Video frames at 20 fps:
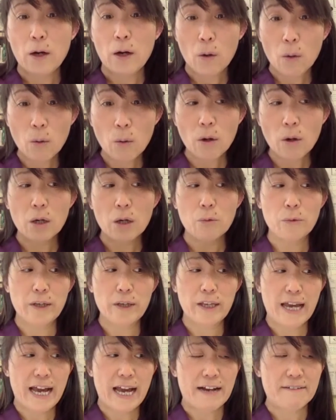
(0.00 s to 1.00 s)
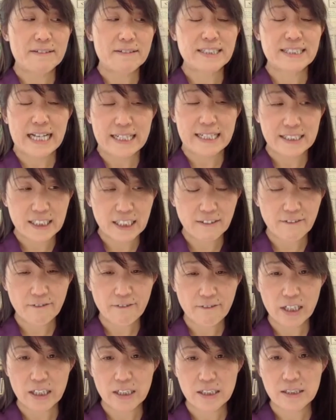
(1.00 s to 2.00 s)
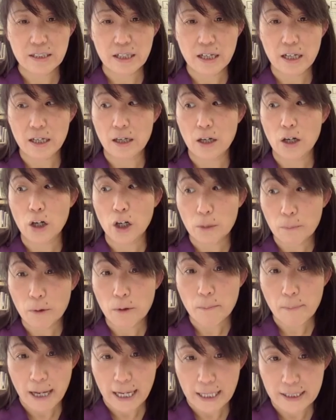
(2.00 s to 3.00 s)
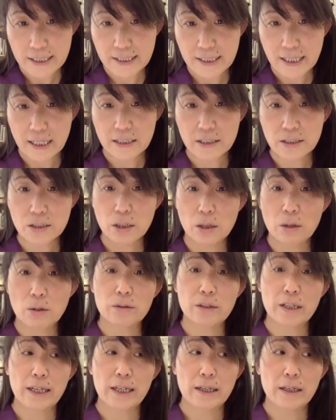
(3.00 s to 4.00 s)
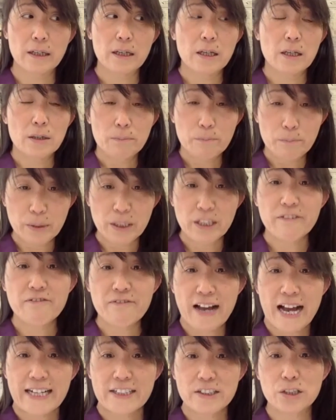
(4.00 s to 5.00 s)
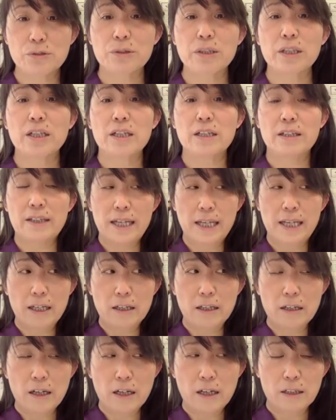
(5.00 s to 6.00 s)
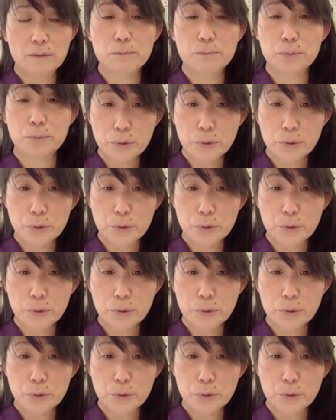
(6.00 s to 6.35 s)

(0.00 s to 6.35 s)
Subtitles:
Or we have a scientific herbal medicine. So they big factory, they brew